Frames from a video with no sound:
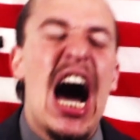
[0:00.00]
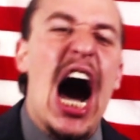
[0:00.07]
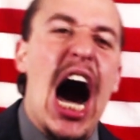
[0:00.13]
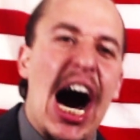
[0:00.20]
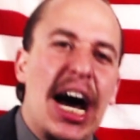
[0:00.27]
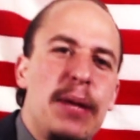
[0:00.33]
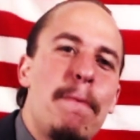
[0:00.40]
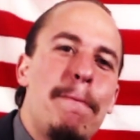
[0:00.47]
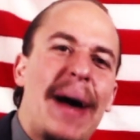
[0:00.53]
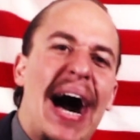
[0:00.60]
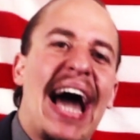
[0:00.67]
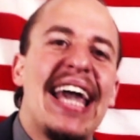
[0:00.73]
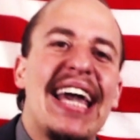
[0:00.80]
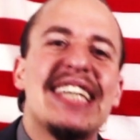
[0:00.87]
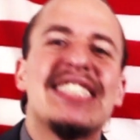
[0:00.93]

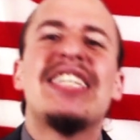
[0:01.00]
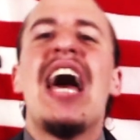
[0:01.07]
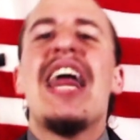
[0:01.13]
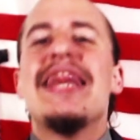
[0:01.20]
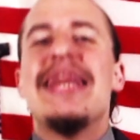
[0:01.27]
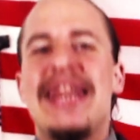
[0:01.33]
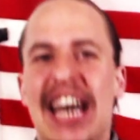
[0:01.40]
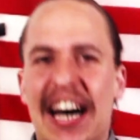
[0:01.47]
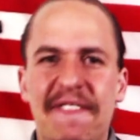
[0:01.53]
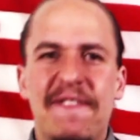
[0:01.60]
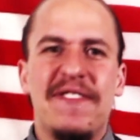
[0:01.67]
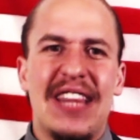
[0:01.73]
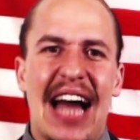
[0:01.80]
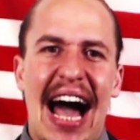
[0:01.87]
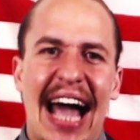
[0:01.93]
unbiased, the
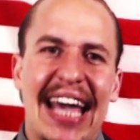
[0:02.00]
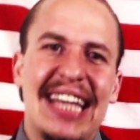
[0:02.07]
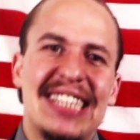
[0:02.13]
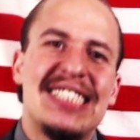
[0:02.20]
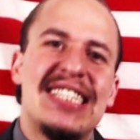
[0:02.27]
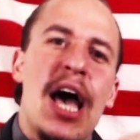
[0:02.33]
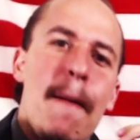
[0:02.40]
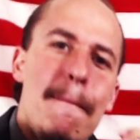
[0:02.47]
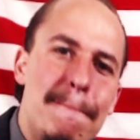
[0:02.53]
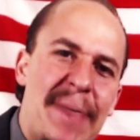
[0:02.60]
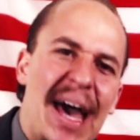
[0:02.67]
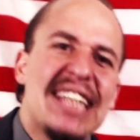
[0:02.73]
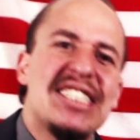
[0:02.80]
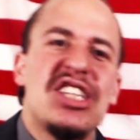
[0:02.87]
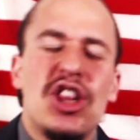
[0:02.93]
flyest,
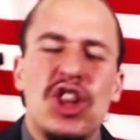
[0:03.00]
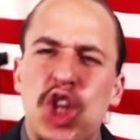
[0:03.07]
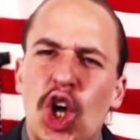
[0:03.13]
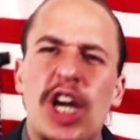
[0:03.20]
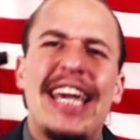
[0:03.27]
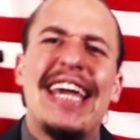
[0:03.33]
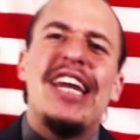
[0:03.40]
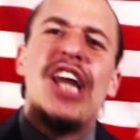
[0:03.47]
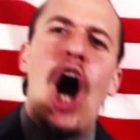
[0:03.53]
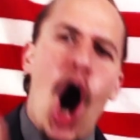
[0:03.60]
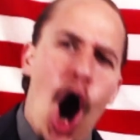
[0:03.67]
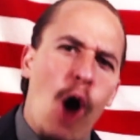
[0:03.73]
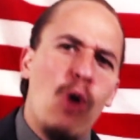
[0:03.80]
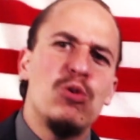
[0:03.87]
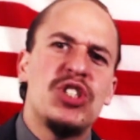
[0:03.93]
best looking
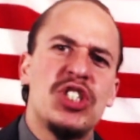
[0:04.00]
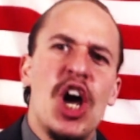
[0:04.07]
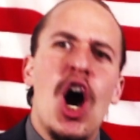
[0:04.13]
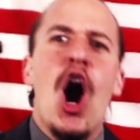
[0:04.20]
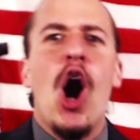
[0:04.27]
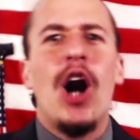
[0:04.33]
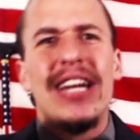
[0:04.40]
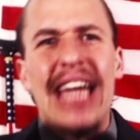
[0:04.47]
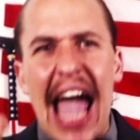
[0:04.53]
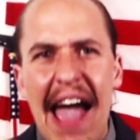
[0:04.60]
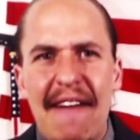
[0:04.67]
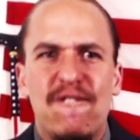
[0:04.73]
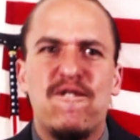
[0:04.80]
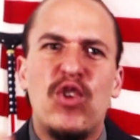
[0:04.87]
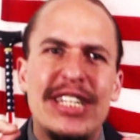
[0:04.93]
host on
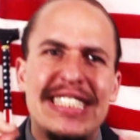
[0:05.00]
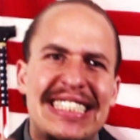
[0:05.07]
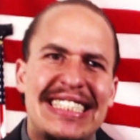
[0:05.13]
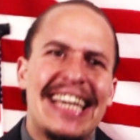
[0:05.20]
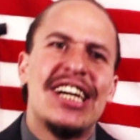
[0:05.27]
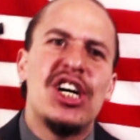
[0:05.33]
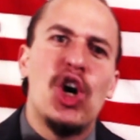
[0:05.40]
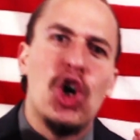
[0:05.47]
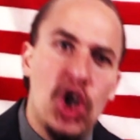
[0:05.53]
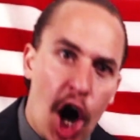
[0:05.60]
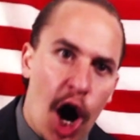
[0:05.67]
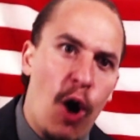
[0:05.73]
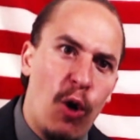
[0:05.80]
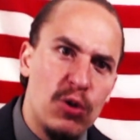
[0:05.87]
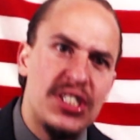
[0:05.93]
every single
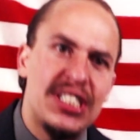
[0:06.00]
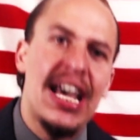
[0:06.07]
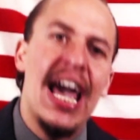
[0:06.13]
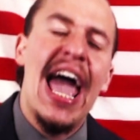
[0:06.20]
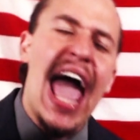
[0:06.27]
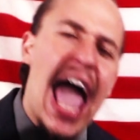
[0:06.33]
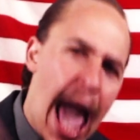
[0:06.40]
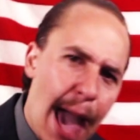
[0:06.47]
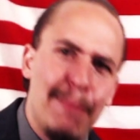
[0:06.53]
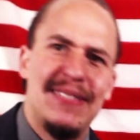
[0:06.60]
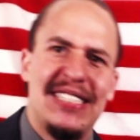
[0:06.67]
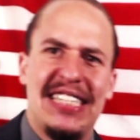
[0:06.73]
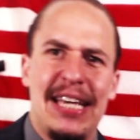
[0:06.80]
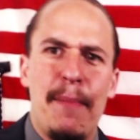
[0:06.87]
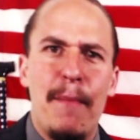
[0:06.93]
coast,
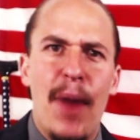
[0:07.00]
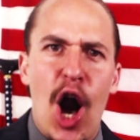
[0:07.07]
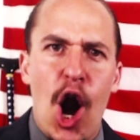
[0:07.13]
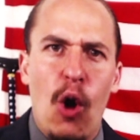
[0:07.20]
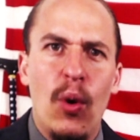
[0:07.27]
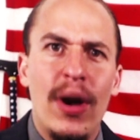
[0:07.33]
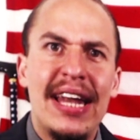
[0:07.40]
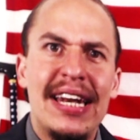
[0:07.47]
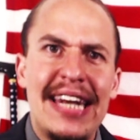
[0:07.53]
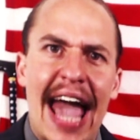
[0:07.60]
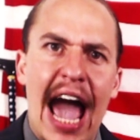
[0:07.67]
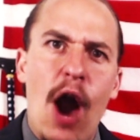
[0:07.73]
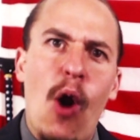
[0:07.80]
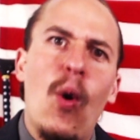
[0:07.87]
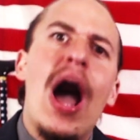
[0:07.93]
MC Mo.
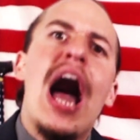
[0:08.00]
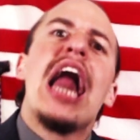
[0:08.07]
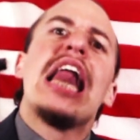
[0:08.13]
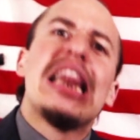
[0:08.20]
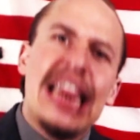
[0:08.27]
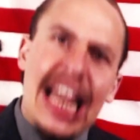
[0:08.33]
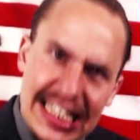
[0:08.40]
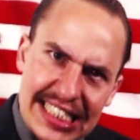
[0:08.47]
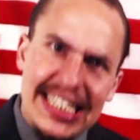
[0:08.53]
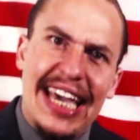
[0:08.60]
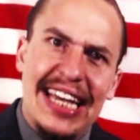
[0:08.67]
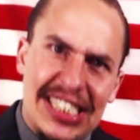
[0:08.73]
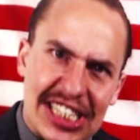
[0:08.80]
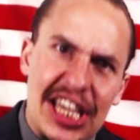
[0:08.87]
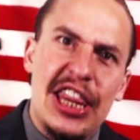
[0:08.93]
Now, let's
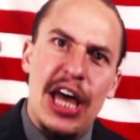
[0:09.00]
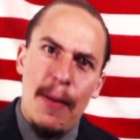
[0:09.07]
get to the